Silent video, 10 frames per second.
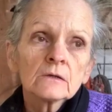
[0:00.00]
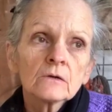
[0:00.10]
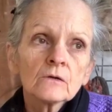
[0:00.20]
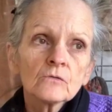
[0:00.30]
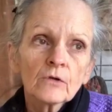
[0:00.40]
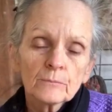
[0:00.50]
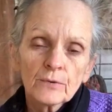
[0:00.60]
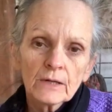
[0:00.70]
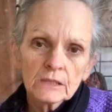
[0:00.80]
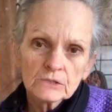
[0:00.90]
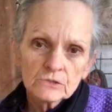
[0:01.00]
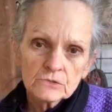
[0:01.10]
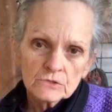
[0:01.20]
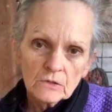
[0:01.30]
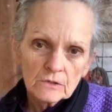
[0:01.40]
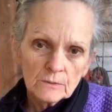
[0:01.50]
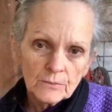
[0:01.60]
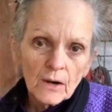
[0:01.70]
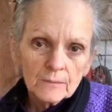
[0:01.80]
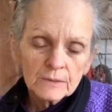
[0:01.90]
from predators on the
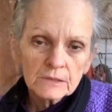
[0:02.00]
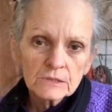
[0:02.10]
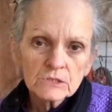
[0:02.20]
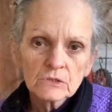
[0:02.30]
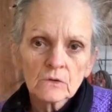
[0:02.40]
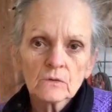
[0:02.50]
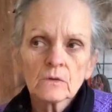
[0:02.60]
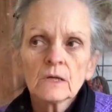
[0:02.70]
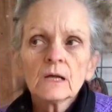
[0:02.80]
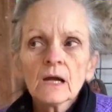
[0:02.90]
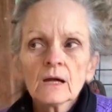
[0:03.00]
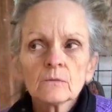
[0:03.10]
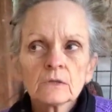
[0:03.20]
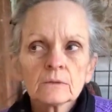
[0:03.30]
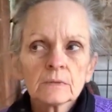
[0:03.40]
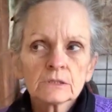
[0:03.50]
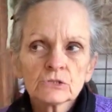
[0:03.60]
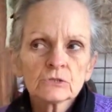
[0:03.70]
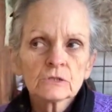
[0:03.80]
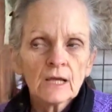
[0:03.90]
property. So I want to make
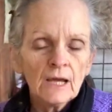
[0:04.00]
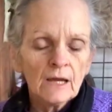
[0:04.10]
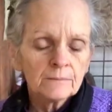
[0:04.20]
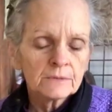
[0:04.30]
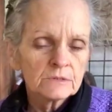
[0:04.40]
sure that happens